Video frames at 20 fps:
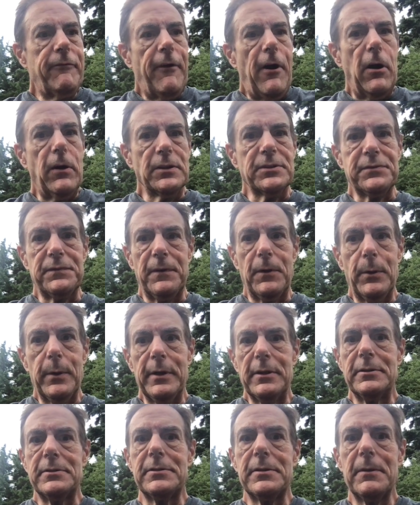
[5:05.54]
false
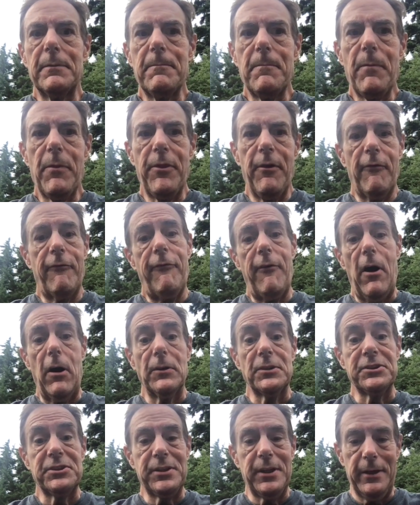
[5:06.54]
voice, the
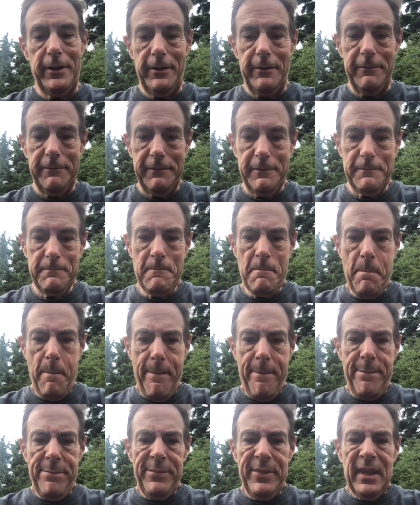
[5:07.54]
false self,
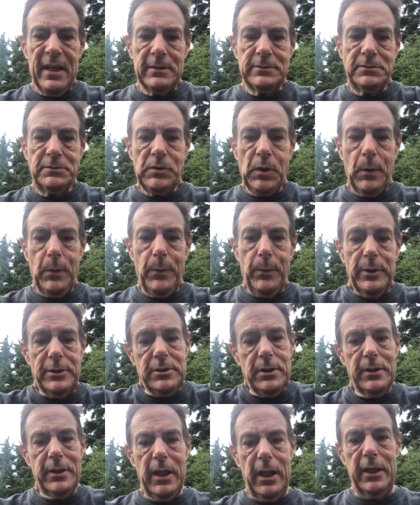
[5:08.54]

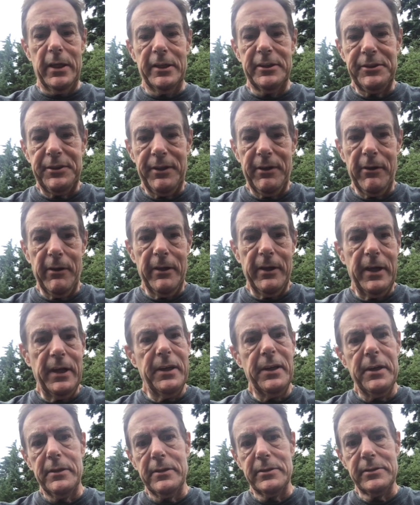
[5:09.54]
which indeed it truly
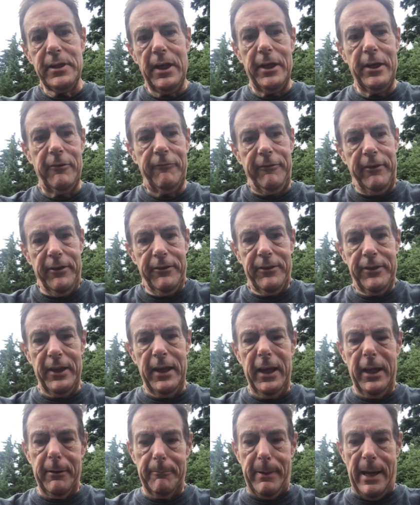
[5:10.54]
is. And if you
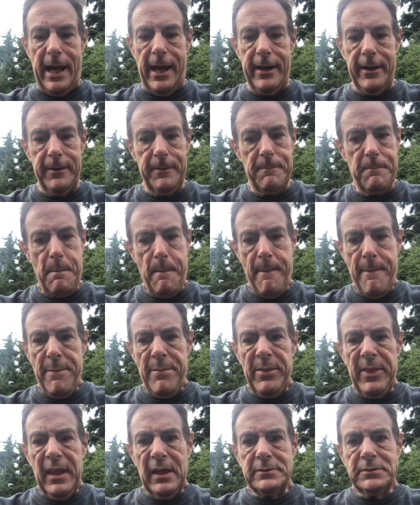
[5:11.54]
think about it,
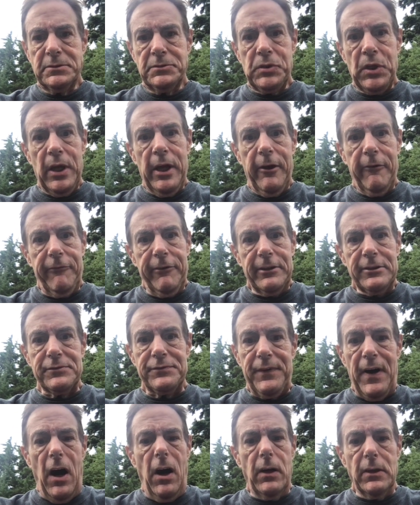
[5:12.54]
if it's
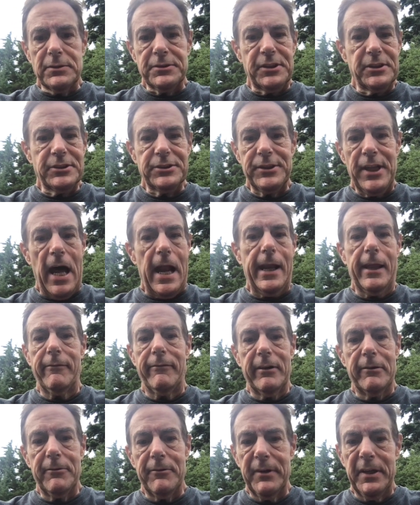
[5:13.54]
false, it's not
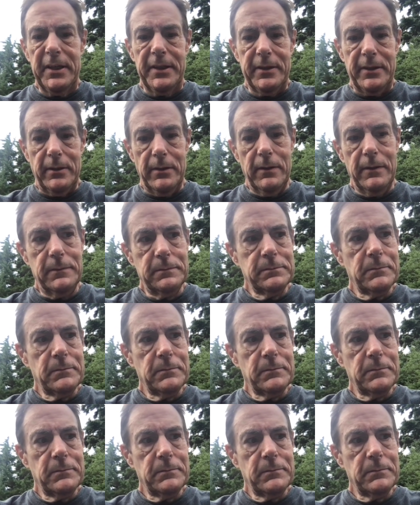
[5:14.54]
even real.